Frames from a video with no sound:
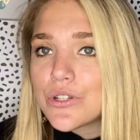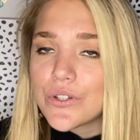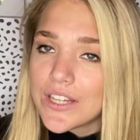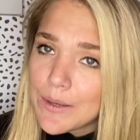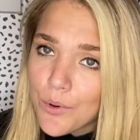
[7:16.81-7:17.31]
to
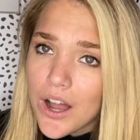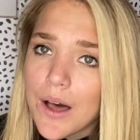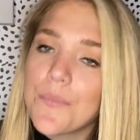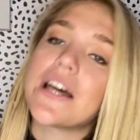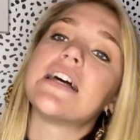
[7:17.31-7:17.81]
attend
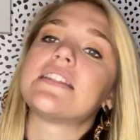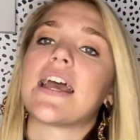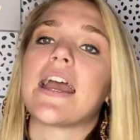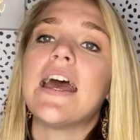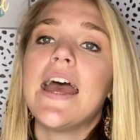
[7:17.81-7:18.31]
prom because
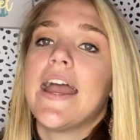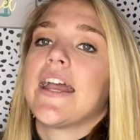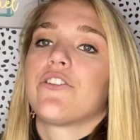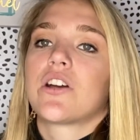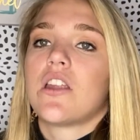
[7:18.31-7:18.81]
they
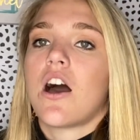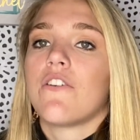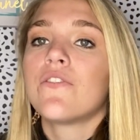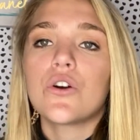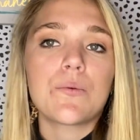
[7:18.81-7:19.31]
either could not
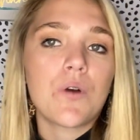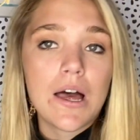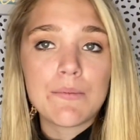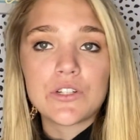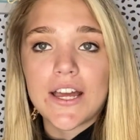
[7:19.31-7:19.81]
afford a
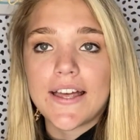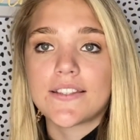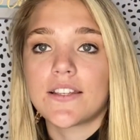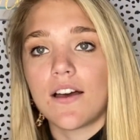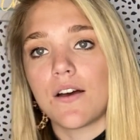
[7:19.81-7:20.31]
prom dress,